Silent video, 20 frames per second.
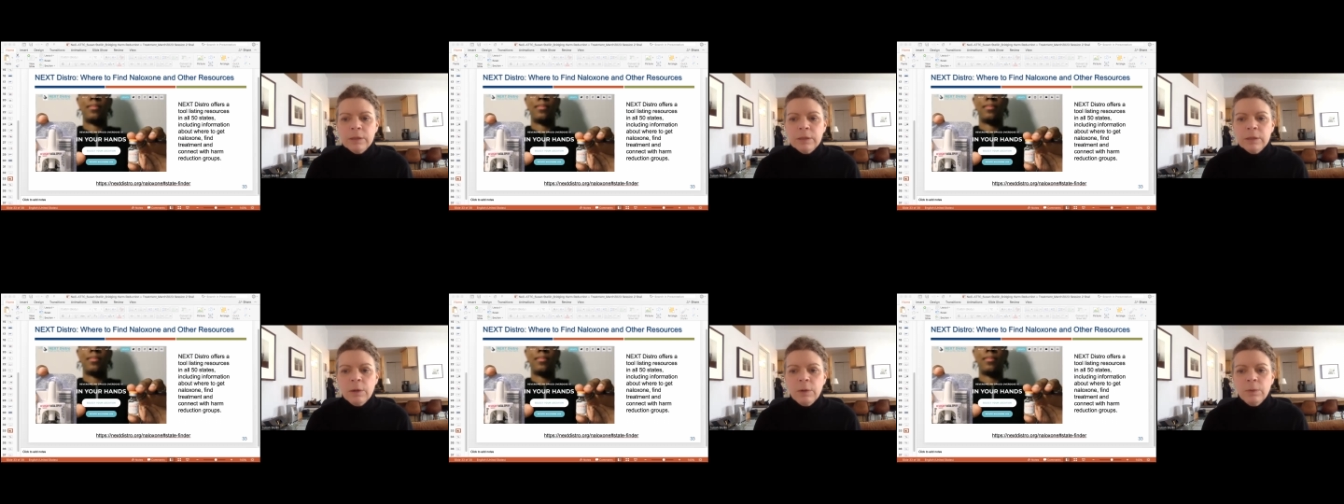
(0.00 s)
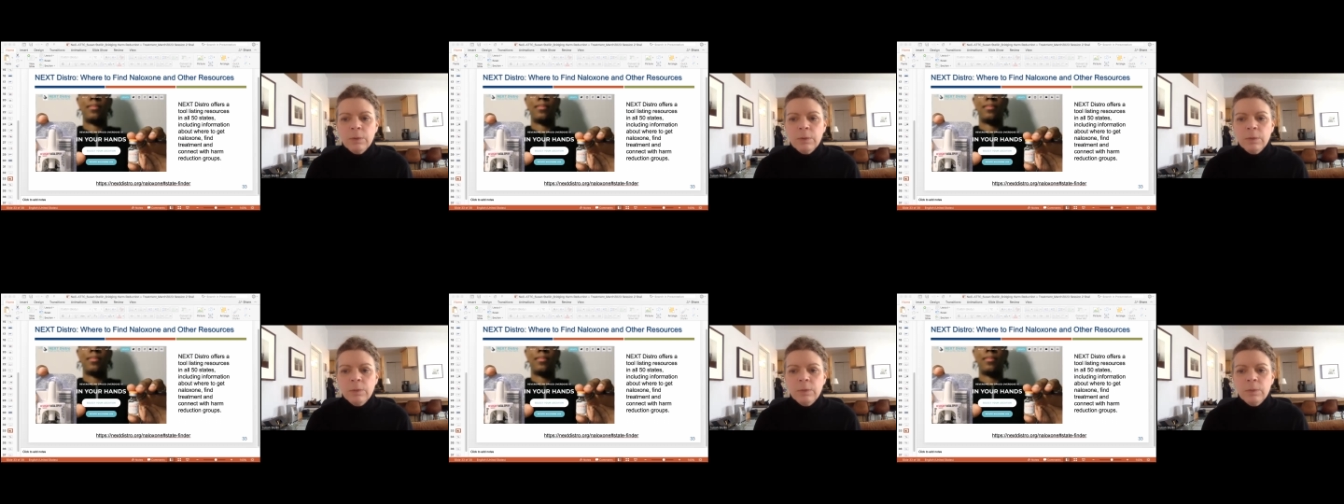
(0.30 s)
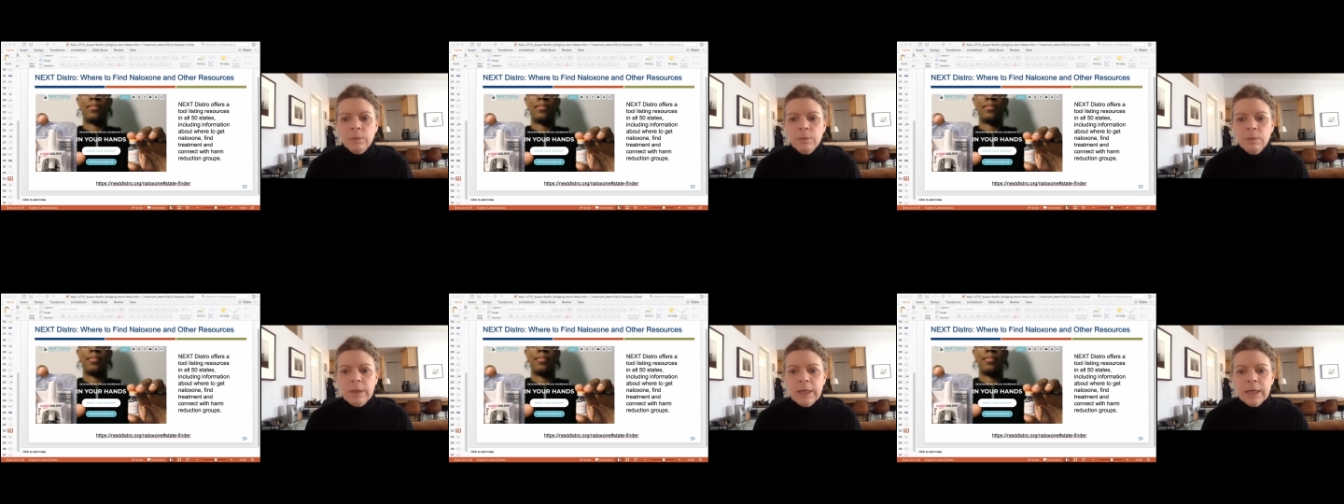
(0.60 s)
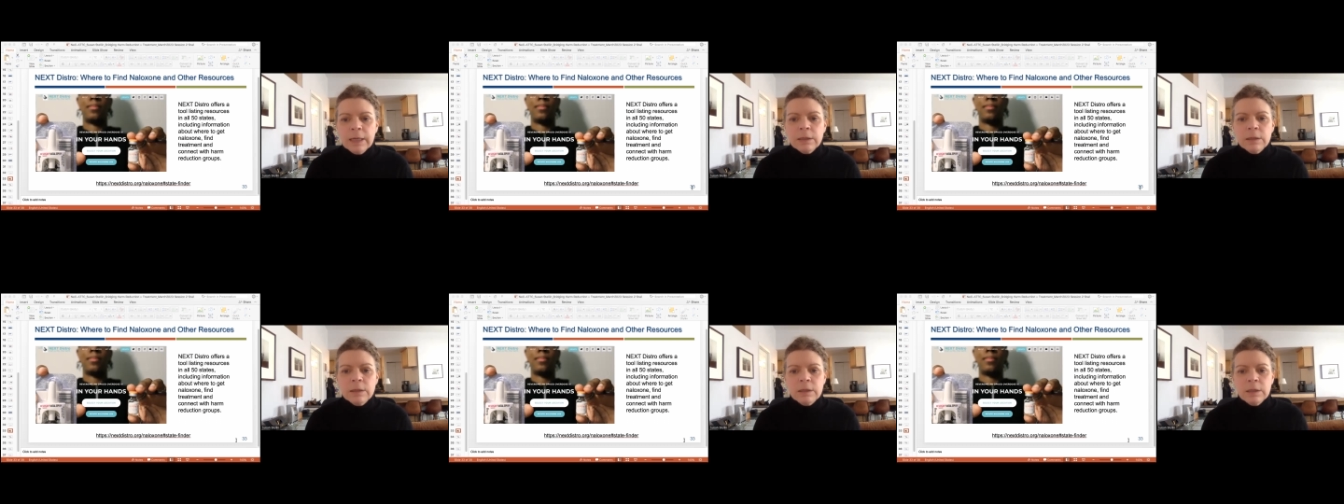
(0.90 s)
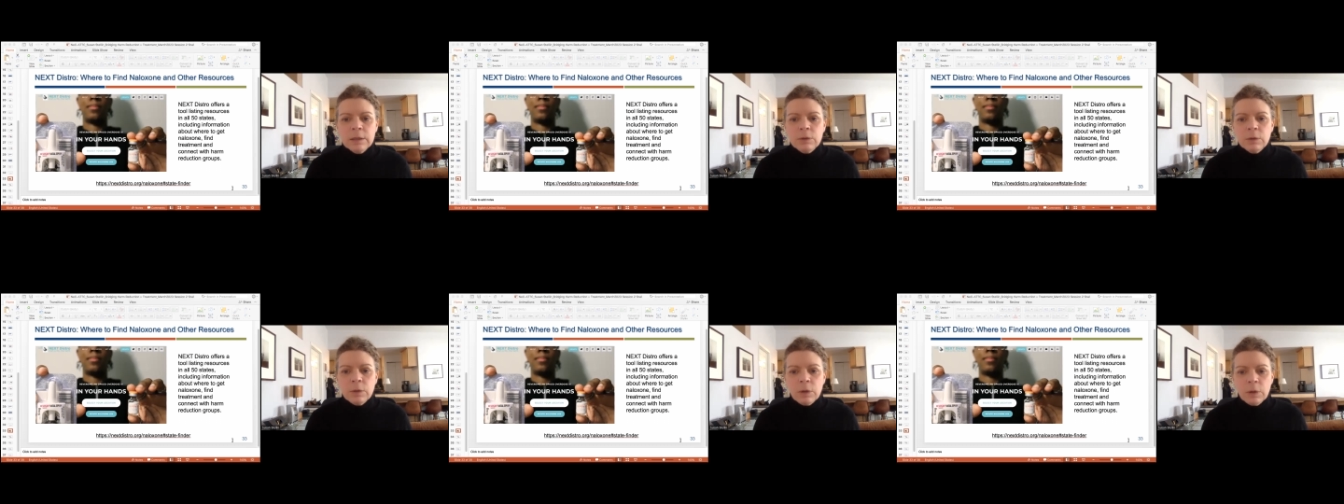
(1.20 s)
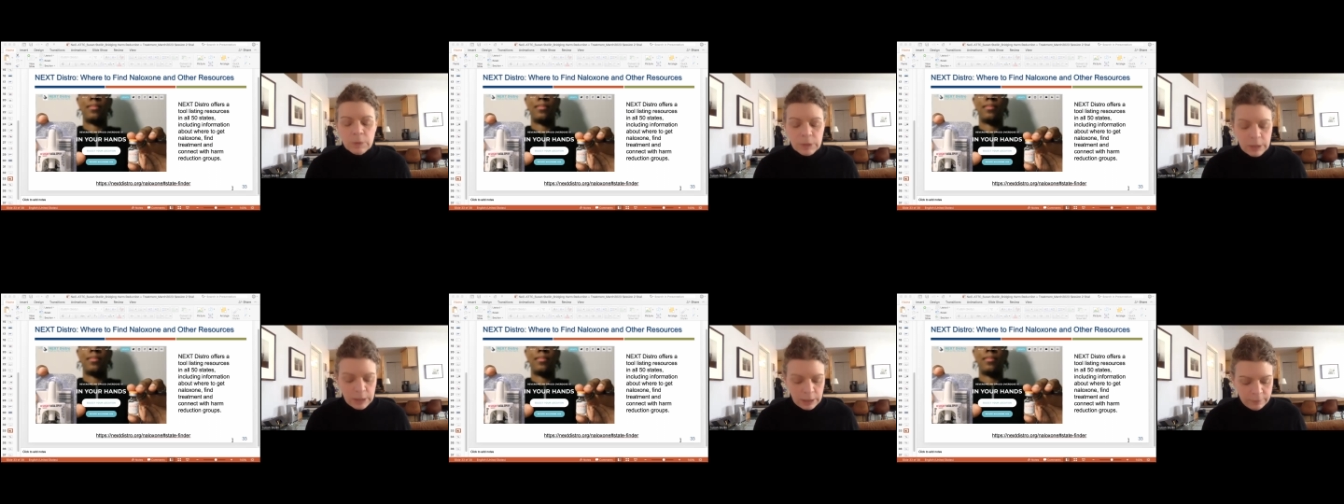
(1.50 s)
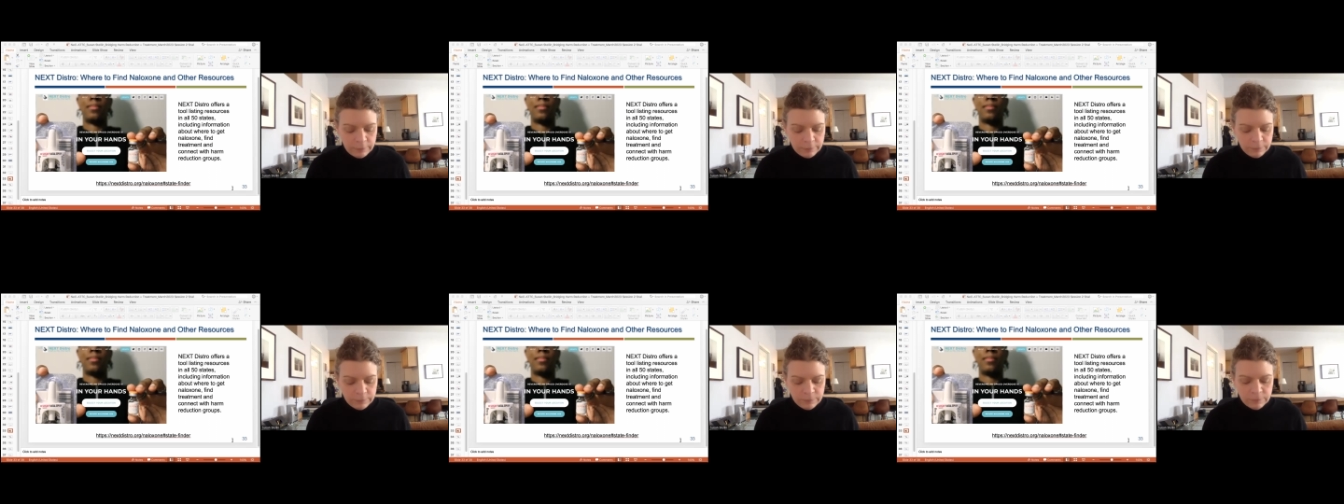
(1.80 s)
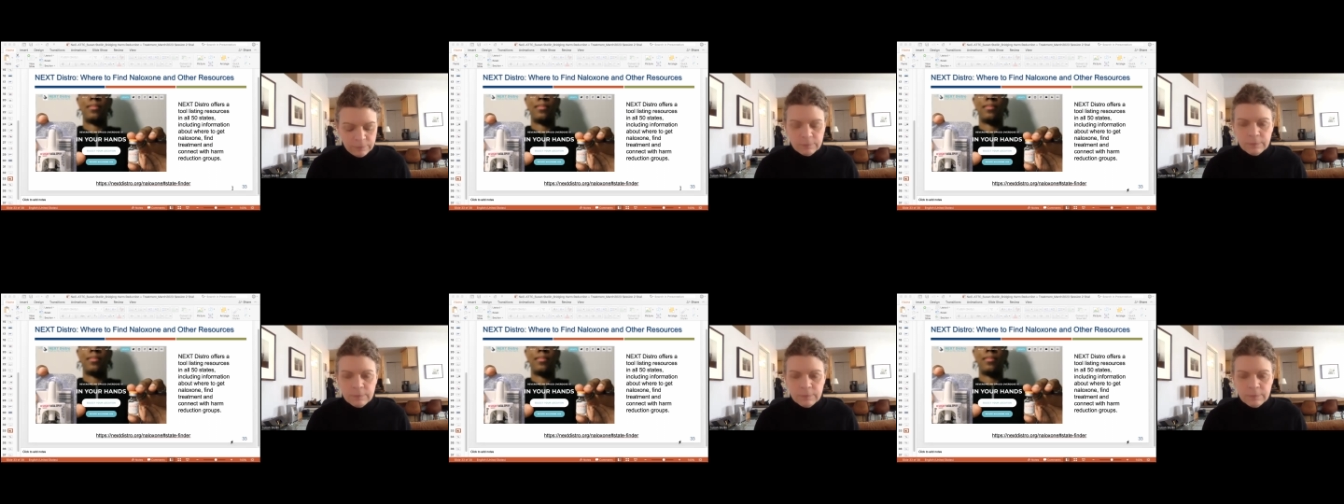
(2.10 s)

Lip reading: So Next Distro kind of